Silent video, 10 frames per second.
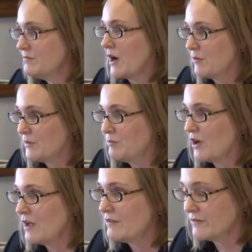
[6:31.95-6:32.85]
probably
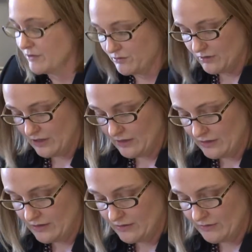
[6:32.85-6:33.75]
brought through
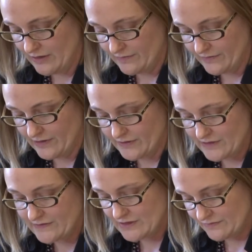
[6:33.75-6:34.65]
one of
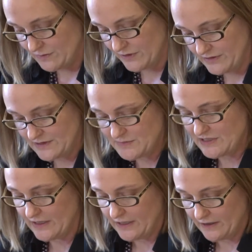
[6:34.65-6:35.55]
its foreign
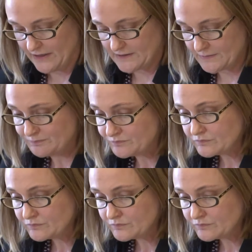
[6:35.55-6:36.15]
subsidiaries.